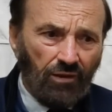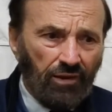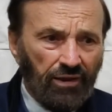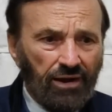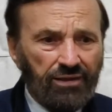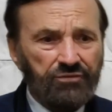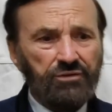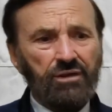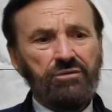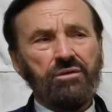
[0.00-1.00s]
And I
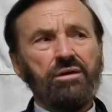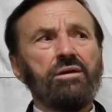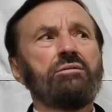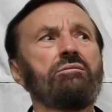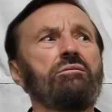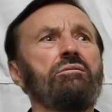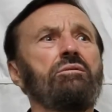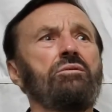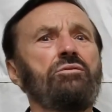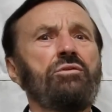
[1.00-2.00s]
say that
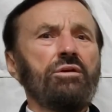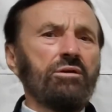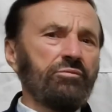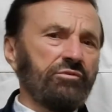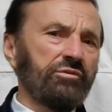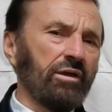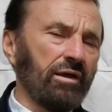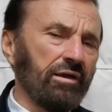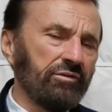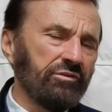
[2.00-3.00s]
to
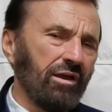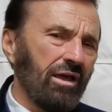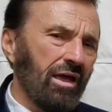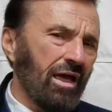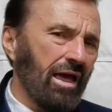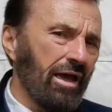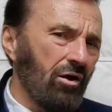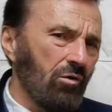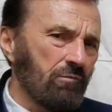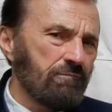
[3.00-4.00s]
emphasize how